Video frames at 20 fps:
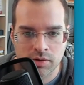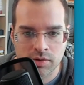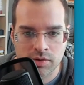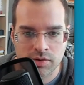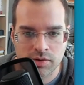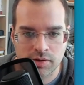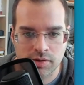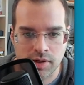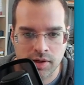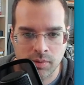
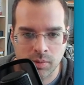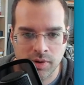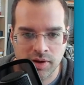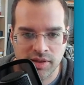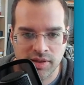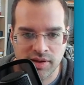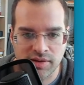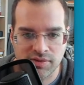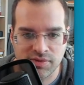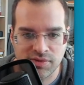so that way
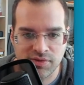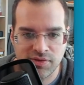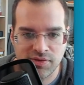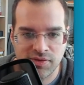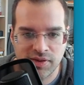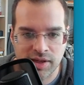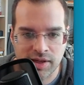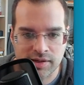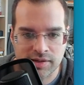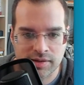they
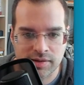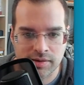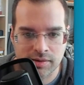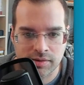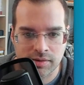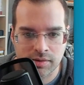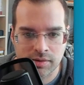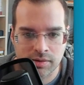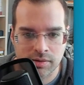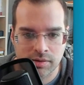fit.
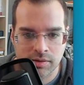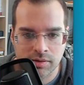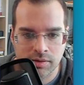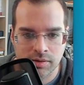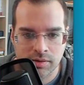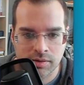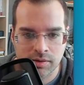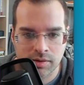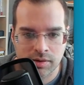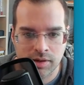
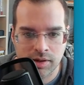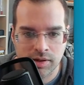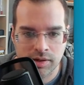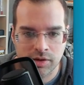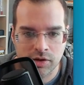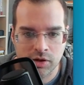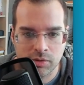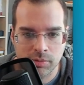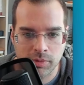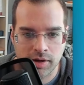Okay,
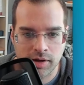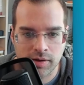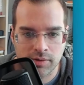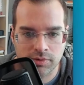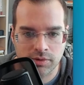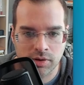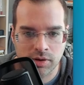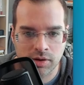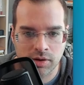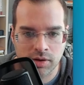and you might
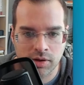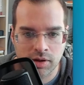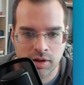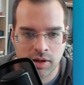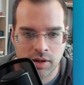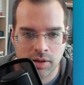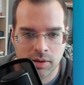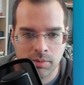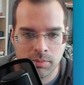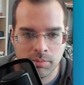have to
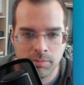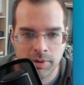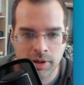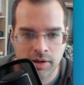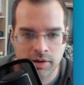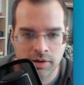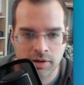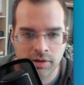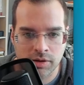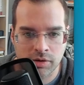
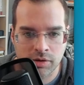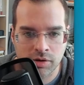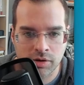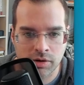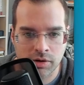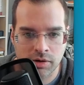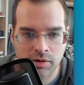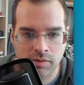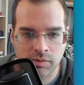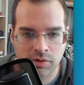bend the
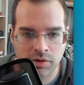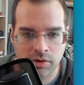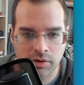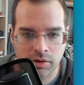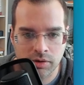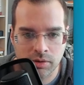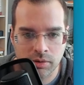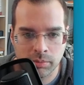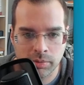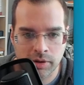curves a
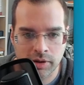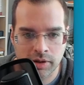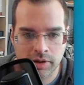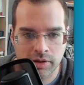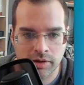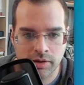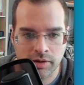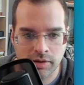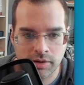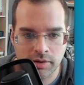little
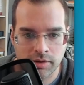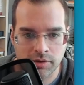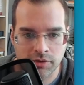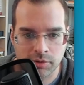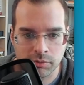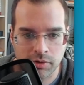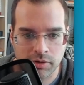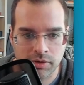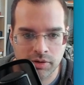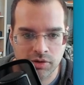bit, and
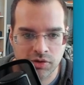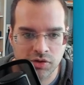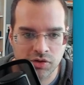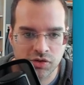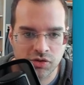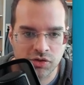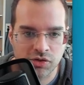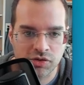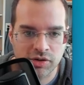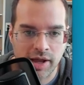some of this
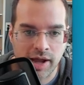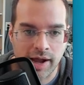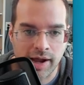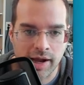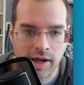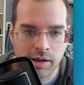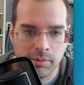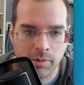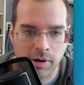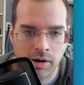is just
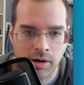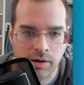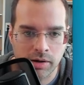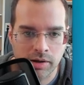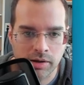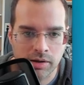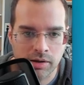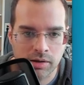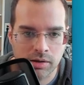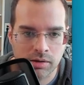
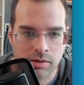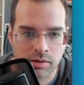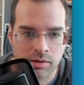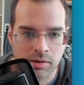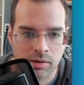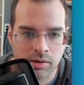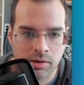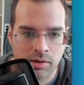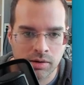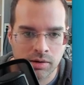eyeballing it
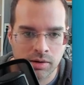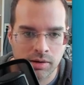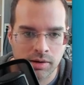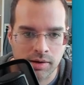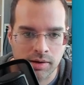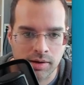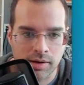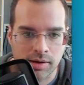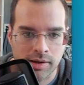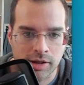
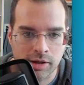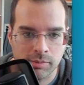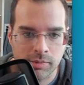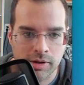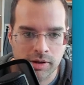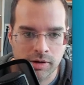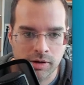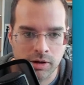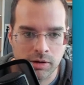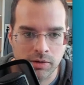like I am
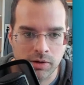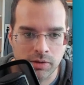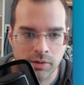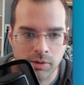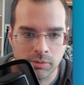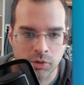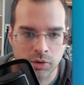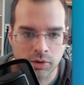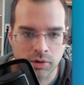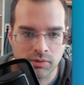here, although
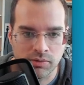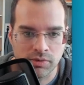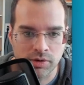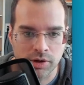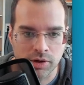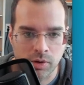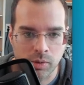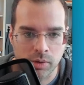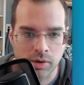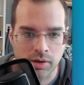I'm doing it
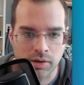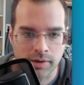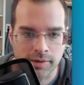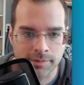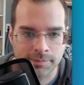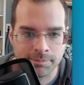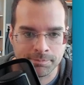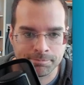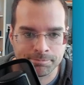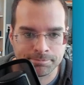very quickly.
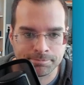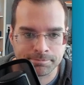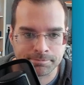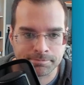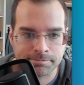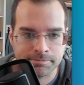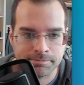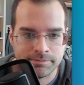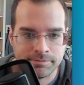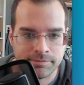
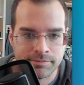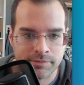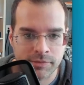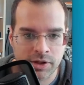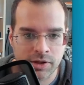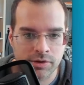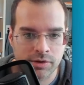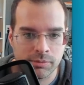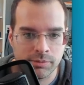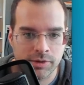
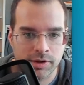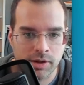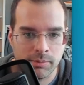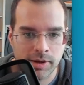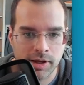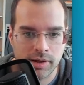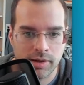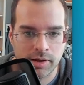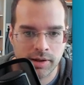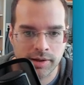Something
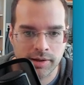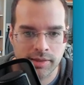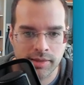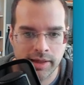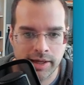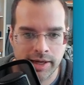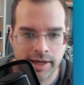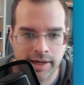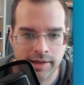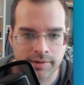about like
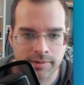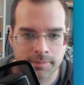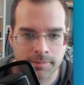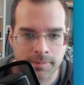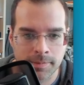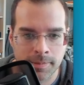that.